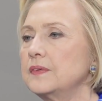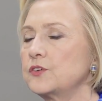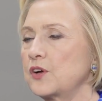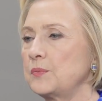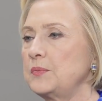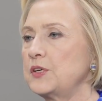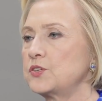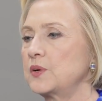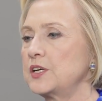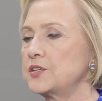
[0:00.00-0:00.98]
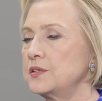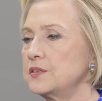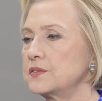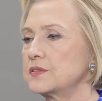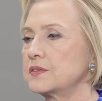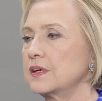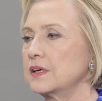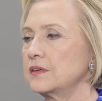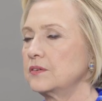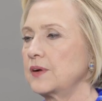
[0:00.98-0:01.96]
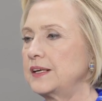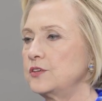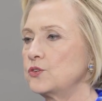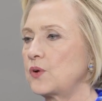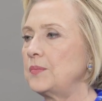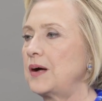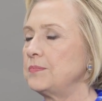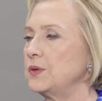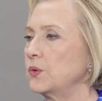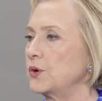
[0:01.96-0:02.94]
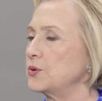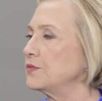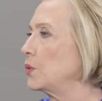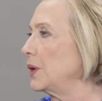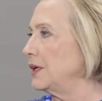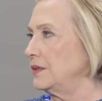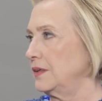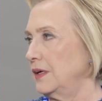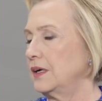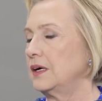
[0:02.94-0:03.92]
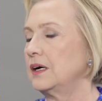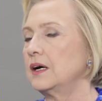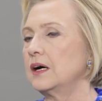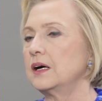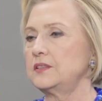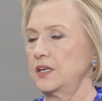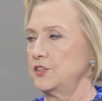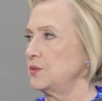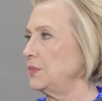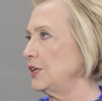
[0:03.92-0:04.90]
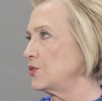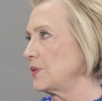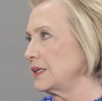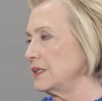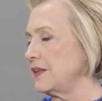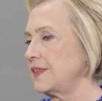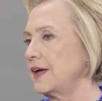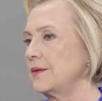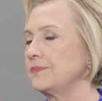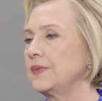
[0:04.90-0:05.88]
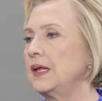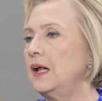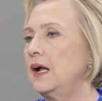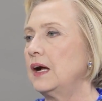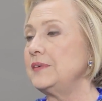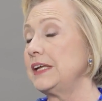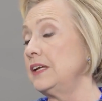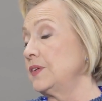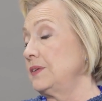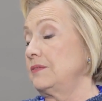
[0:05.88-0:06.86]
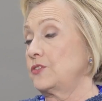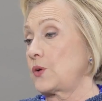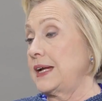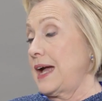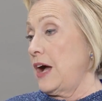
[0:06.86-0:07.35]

the Trump administration is trying to drum up in order to avoid attention being directed at them. I mean, even Trey